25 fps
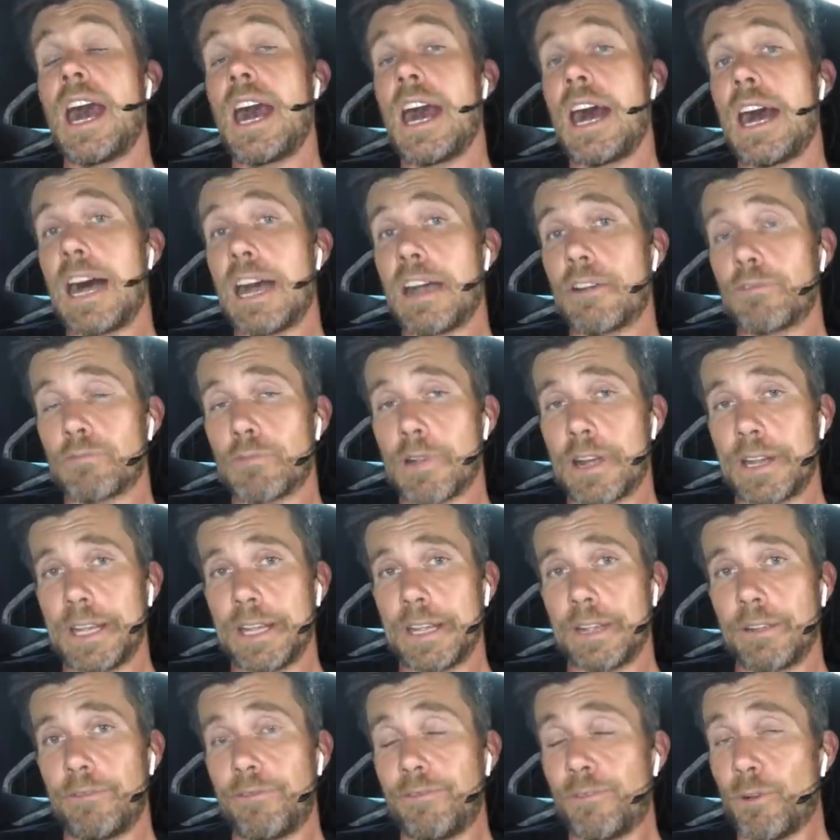
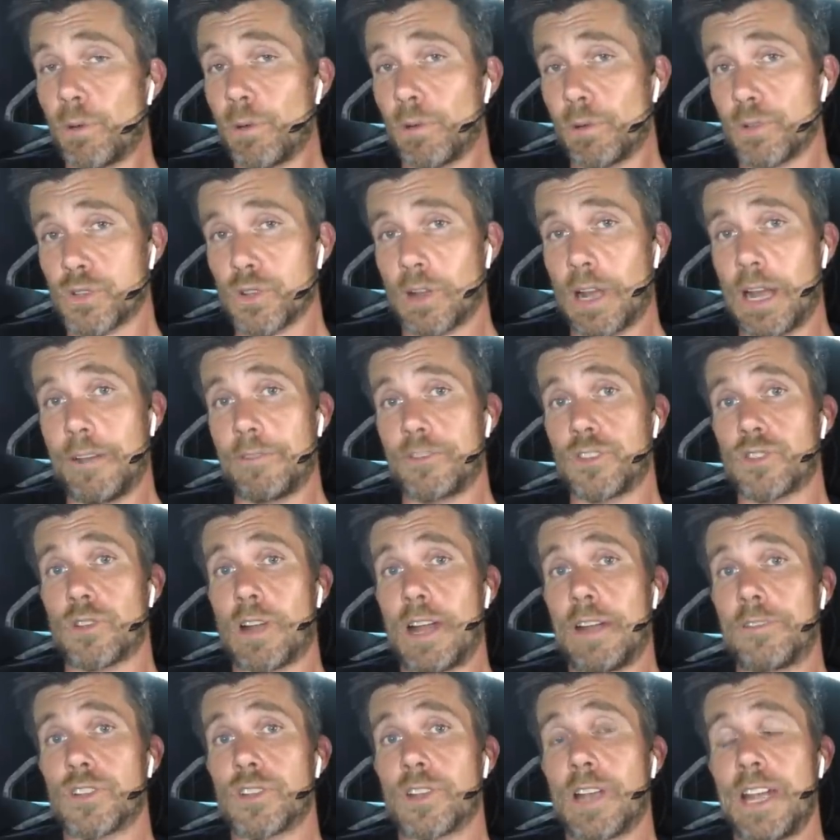Running four-wheel drive
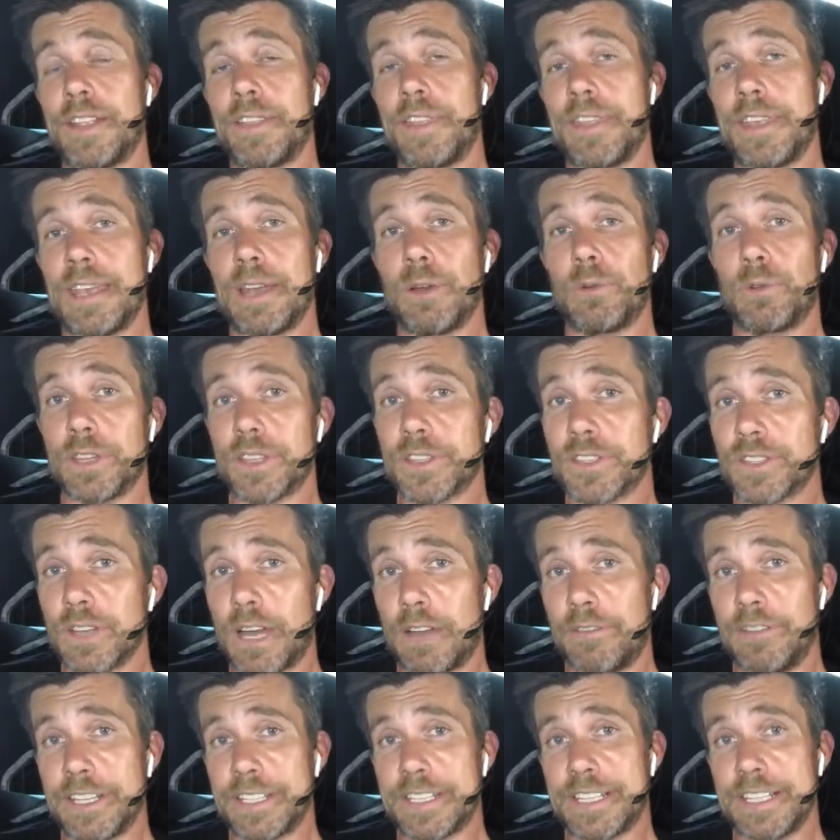drivetrain there with a
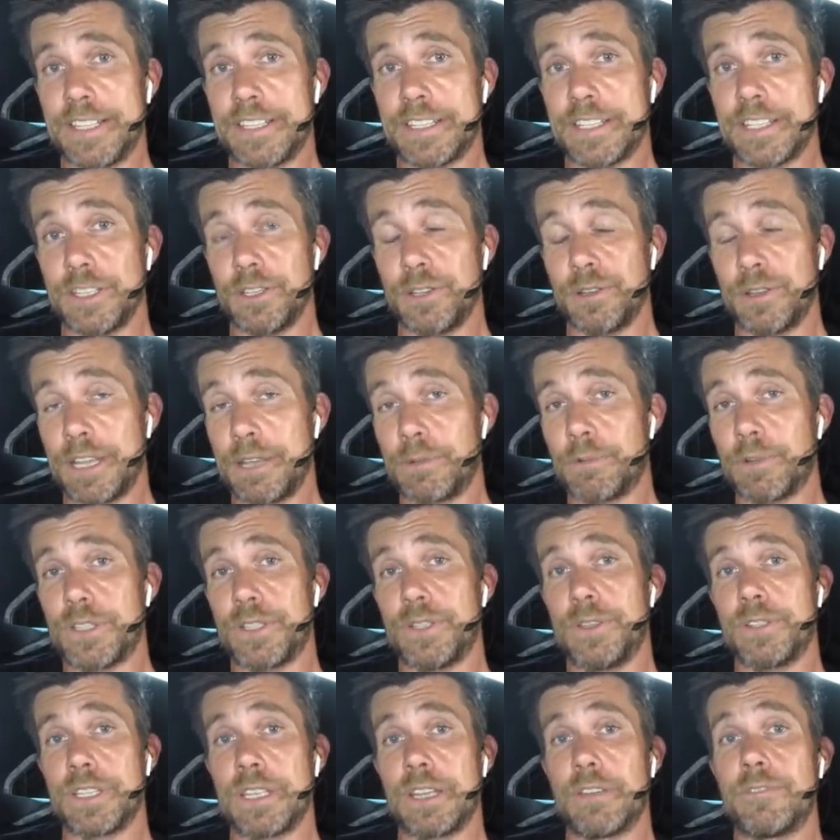Cybex ECU, he
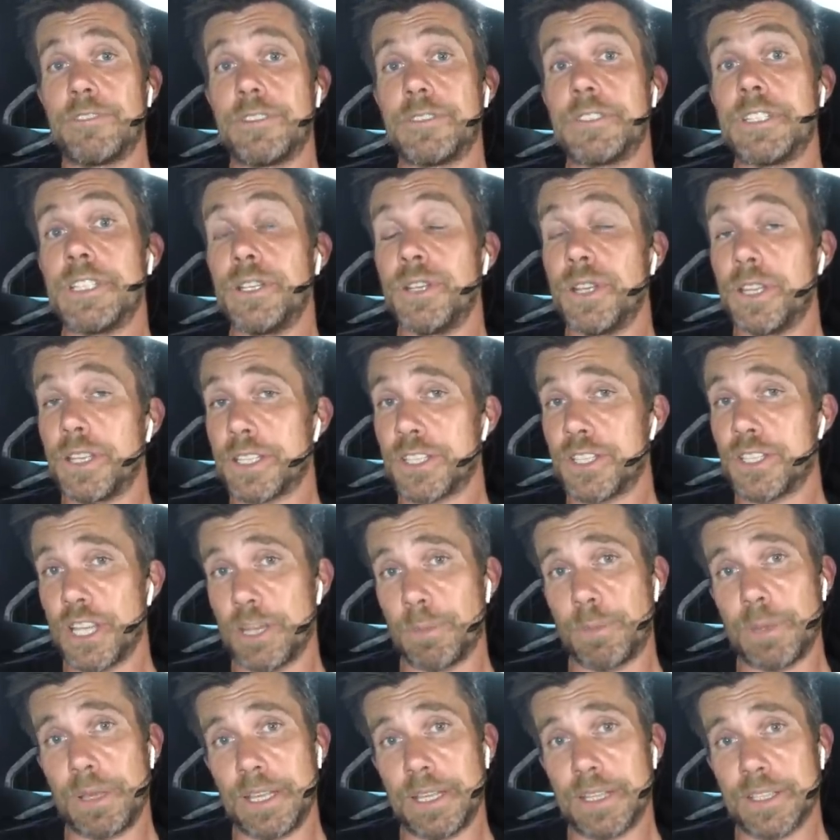was using a 50Hz
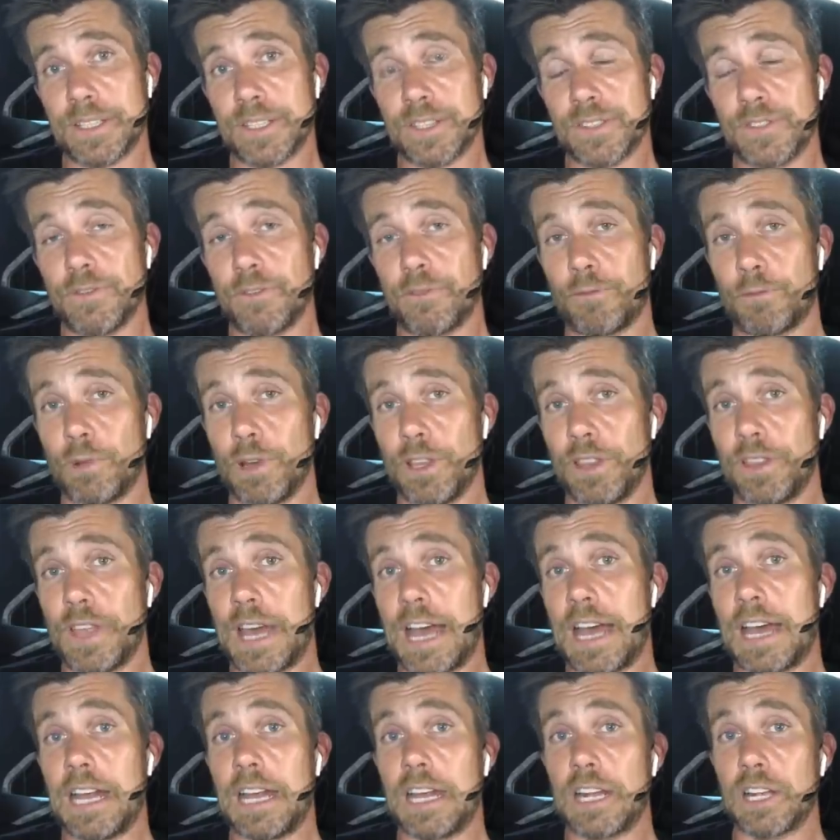GPS
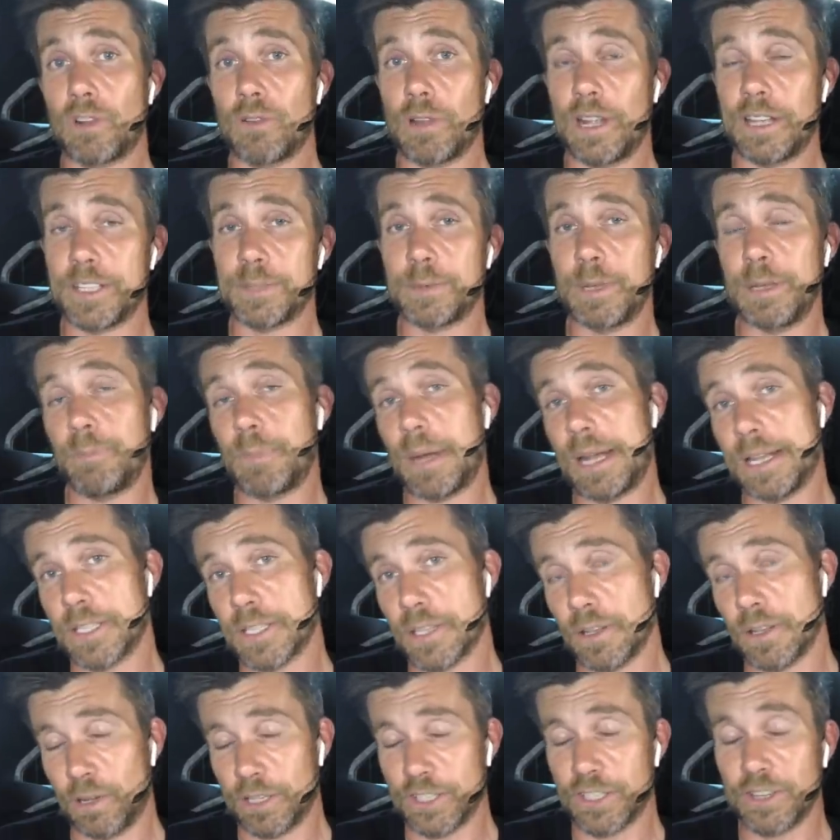with ground speed
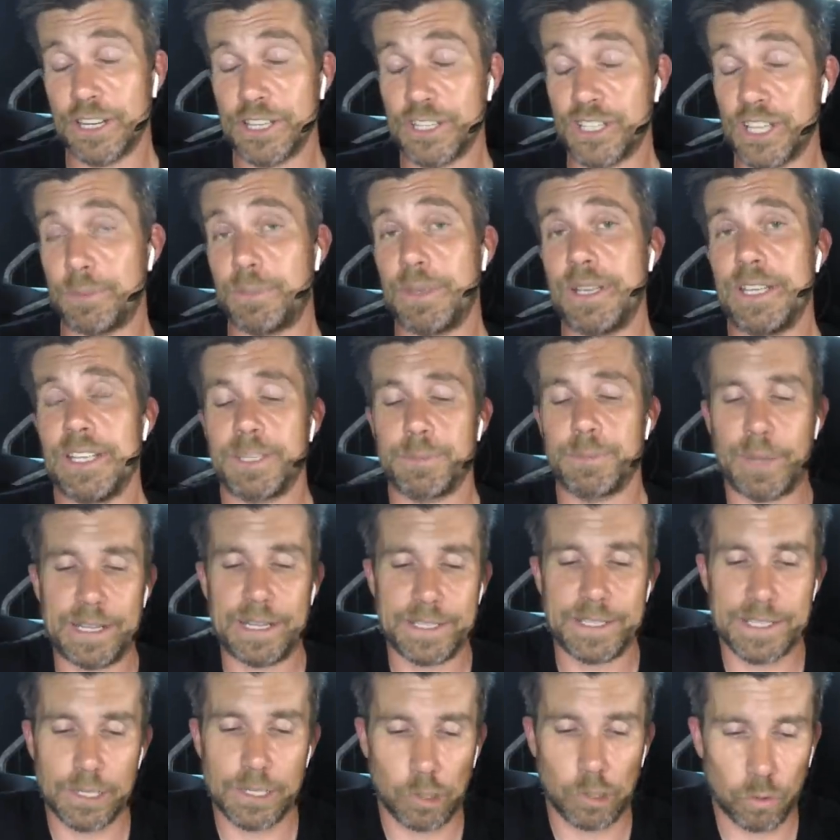based, oh sorry, GPS
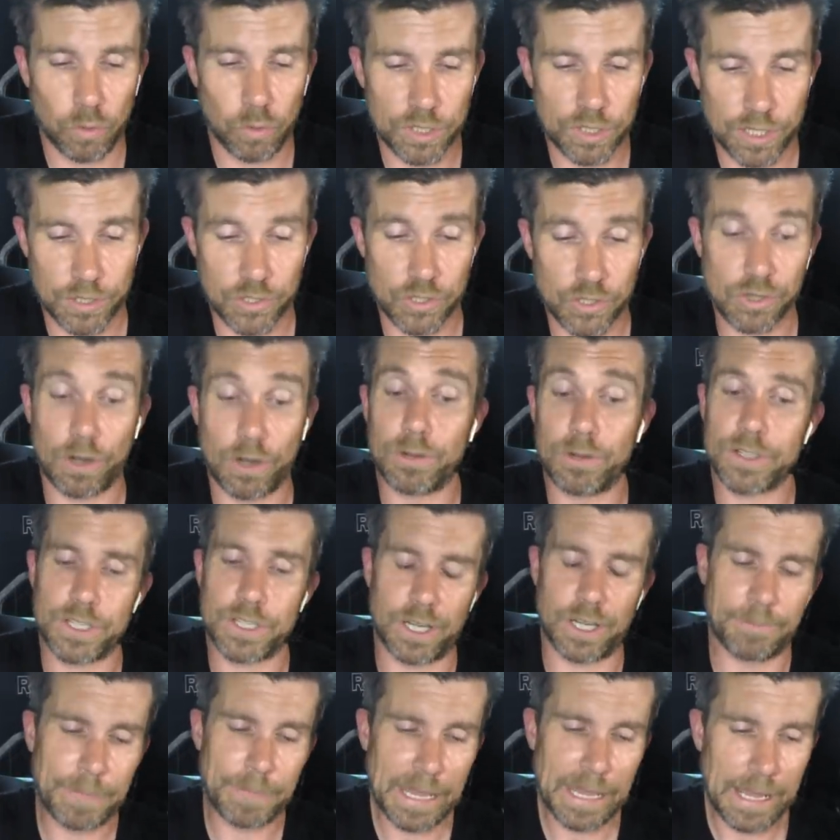based launch control.
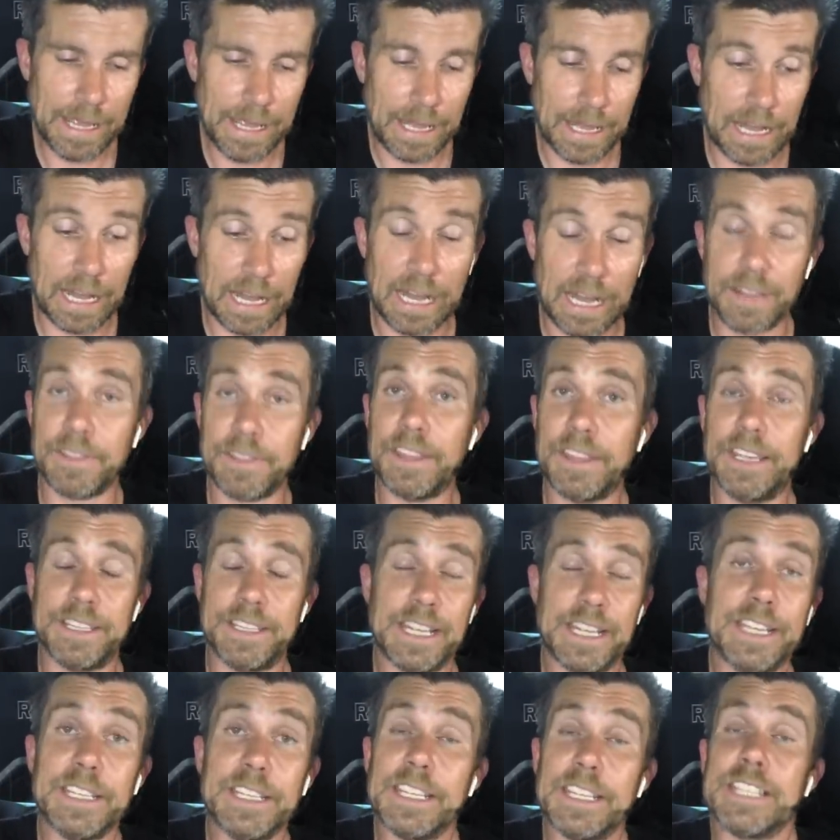So
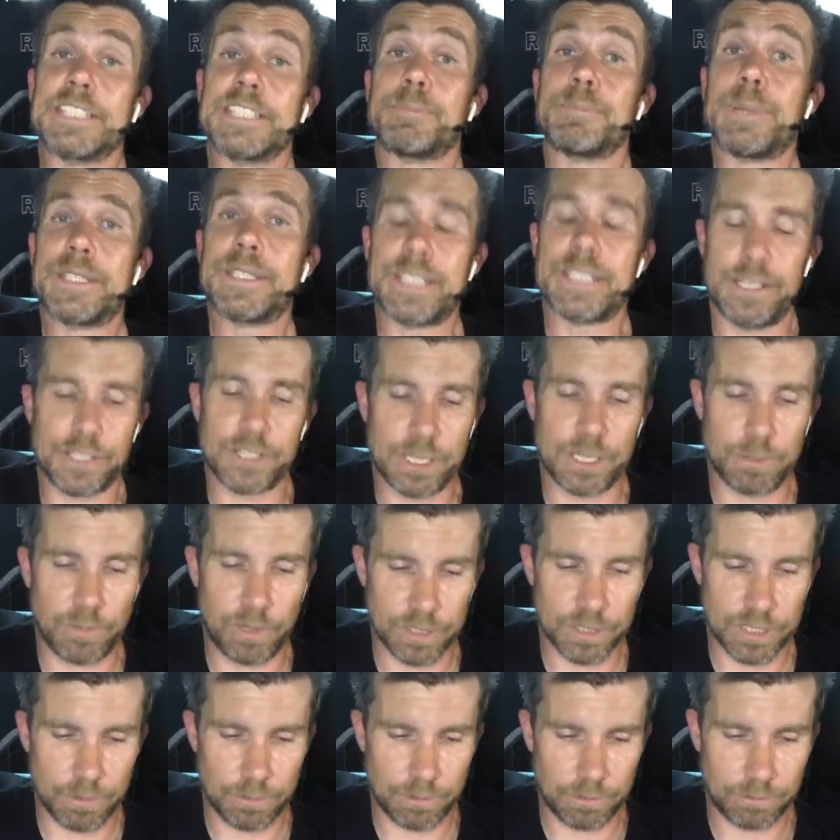it's potentially
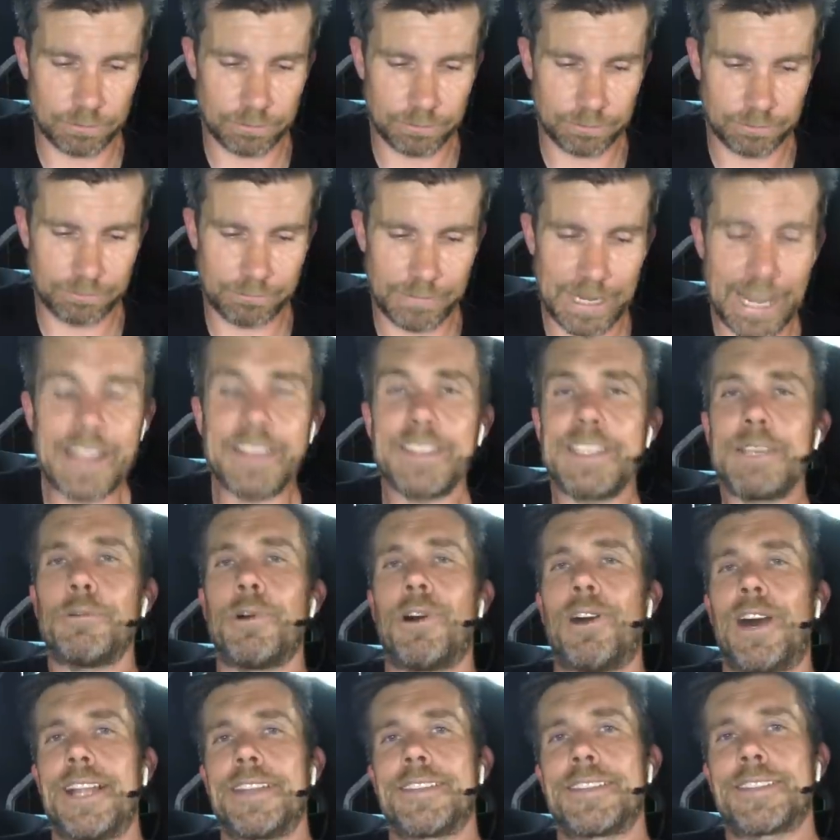possible. Andy
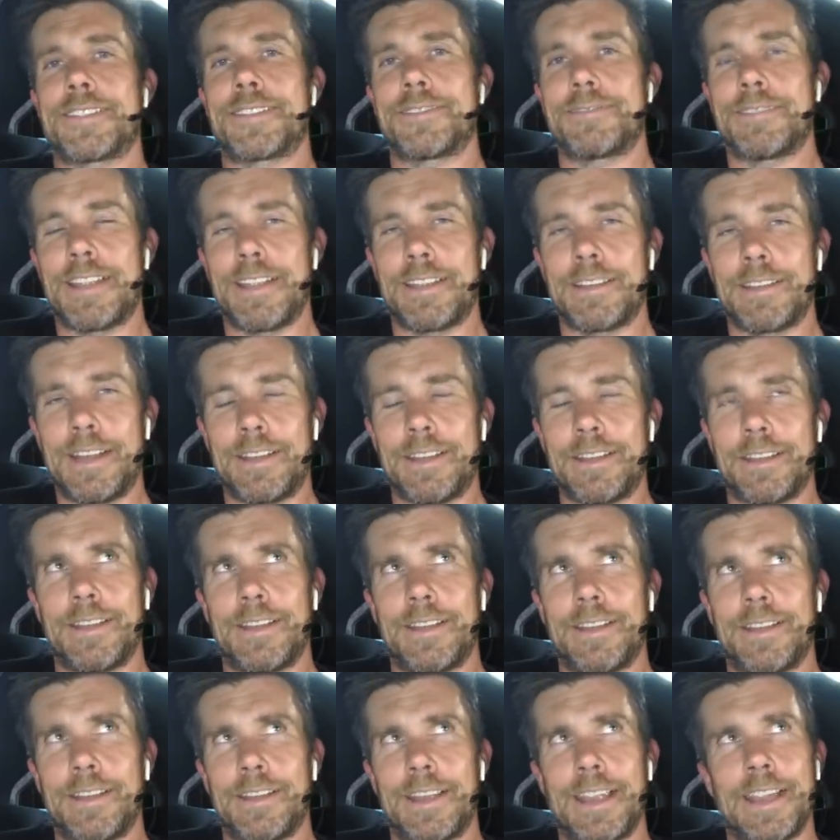White,
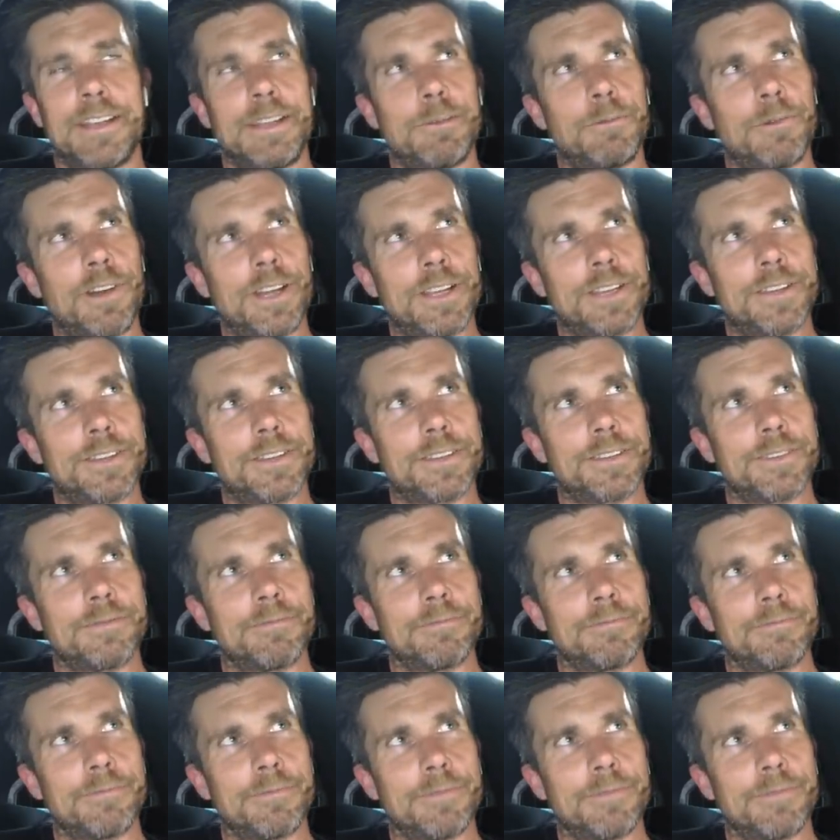Andy White?